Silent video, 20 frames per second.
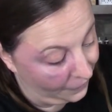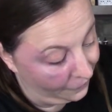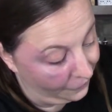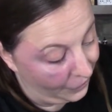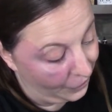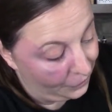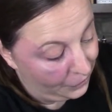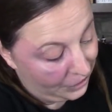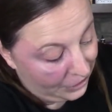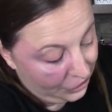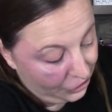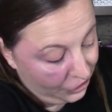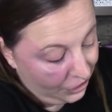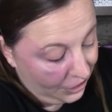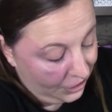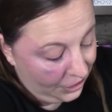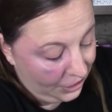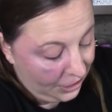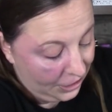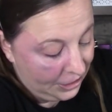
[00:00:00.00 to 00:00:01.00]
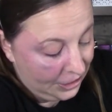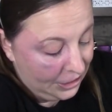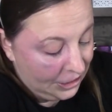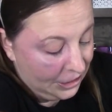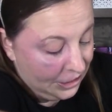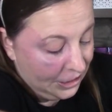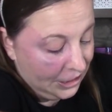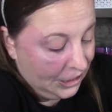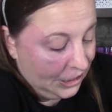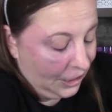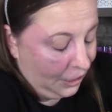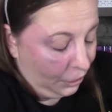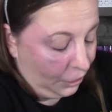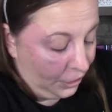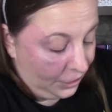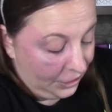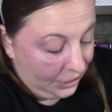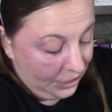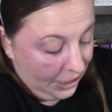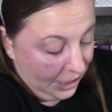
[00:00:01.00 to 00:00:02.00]
foundation a
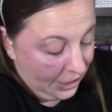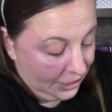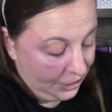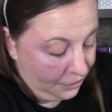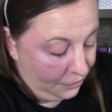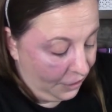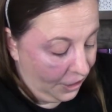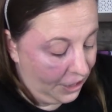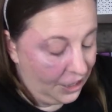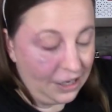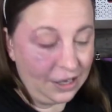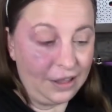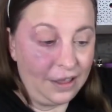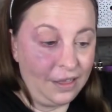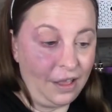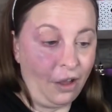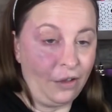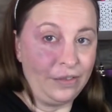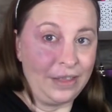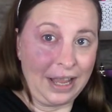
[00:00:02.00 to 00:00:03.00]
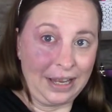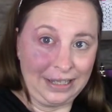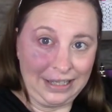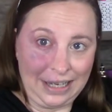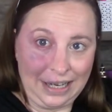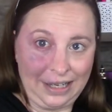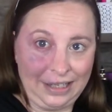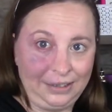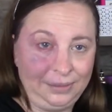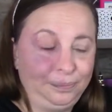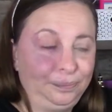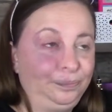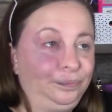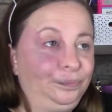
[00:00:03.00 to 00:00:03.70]
test run on that day.